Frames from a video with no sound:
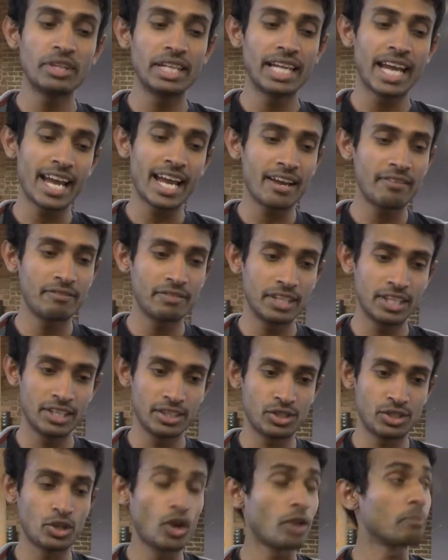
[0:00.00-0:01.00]
we have
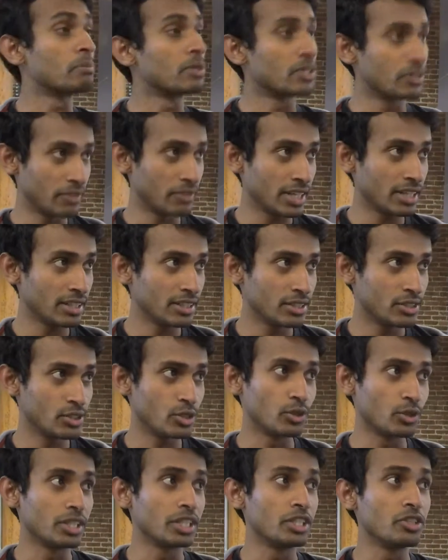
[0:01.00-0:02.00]
is not perfect,
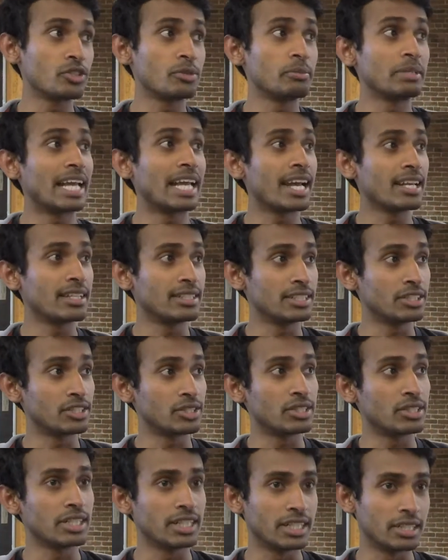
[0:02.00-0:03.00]
so the instrument has
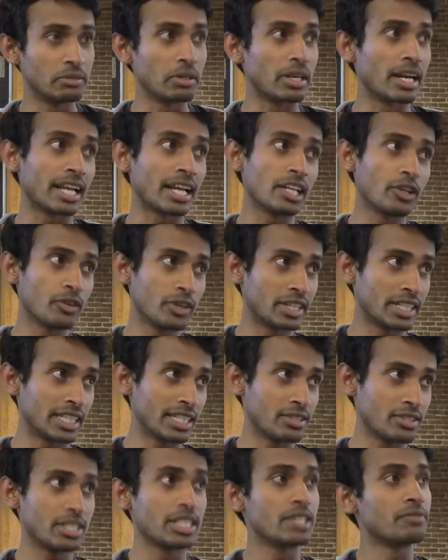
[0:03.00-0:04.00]
its
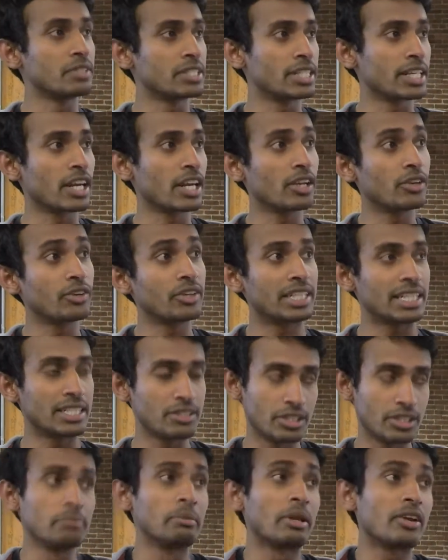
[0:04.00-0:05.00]
irregularities, surface
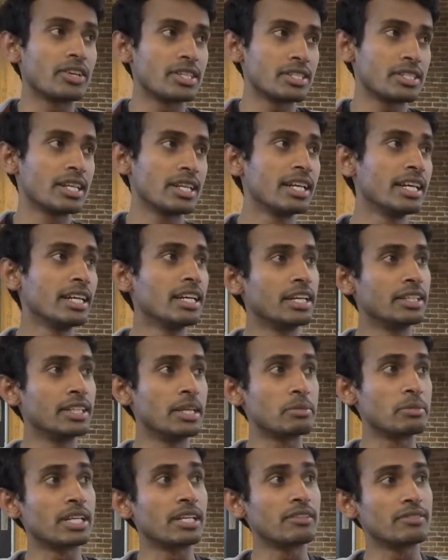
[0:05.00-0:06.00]
irregularities. The mirrors
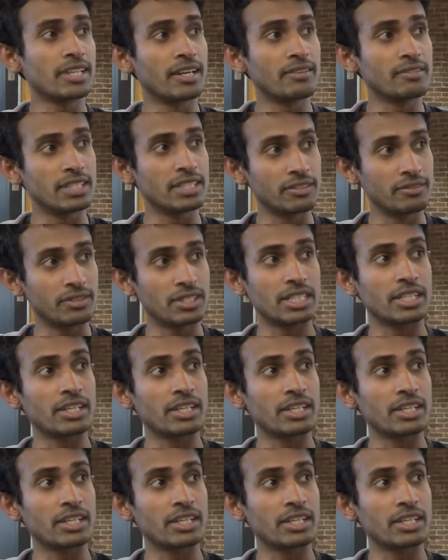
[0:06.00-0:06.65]
themselves have surface